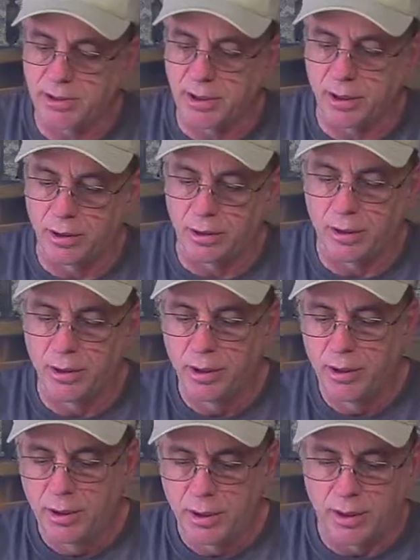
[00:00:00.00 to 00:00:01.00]
color
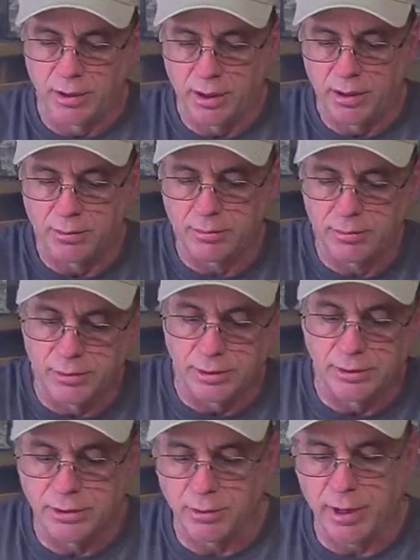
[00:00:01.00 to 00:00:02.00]
and then
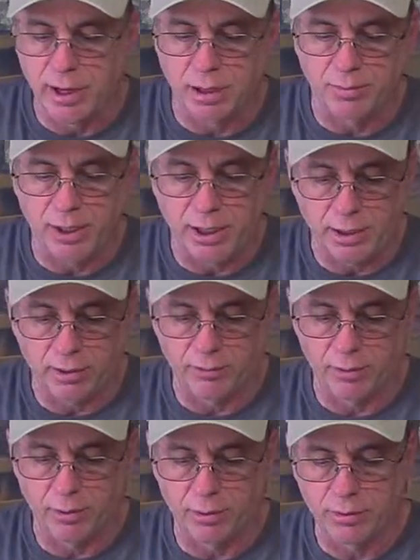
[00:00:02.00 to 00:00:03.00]
do some hand painting
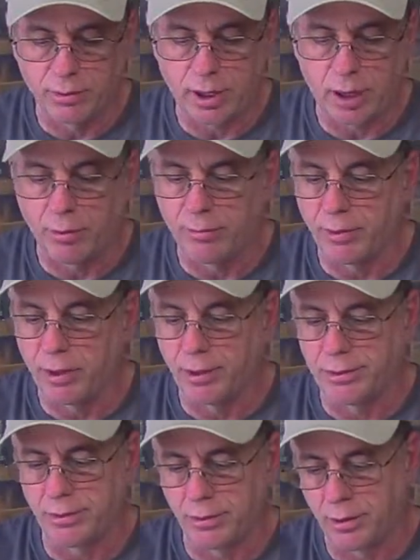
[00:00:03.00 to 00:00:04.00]
for
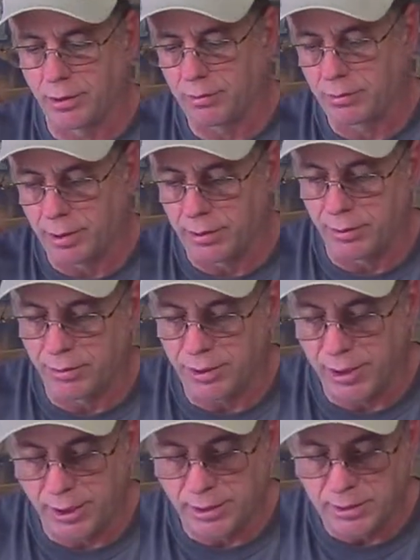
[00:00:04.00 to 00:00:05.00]
camouflage or other
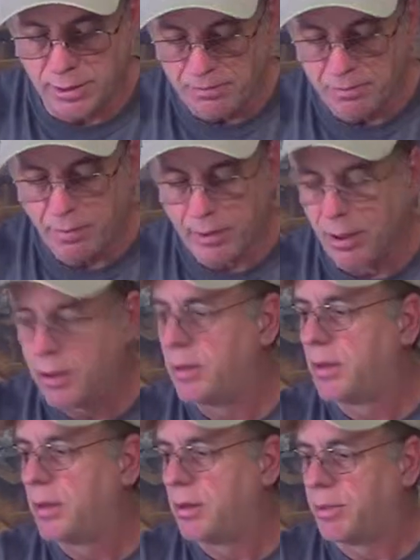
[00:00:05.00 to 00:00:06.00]
things.
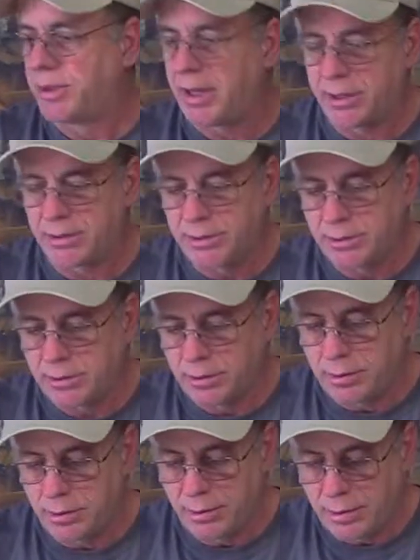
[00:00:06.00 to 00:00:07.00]
But that's
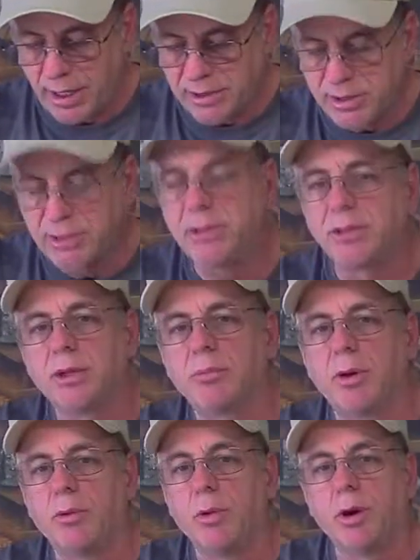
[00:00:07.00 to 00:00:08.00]
the system
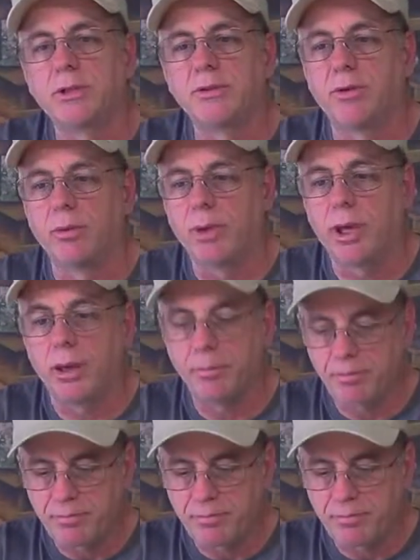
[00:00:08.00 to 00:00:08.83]
that works for me.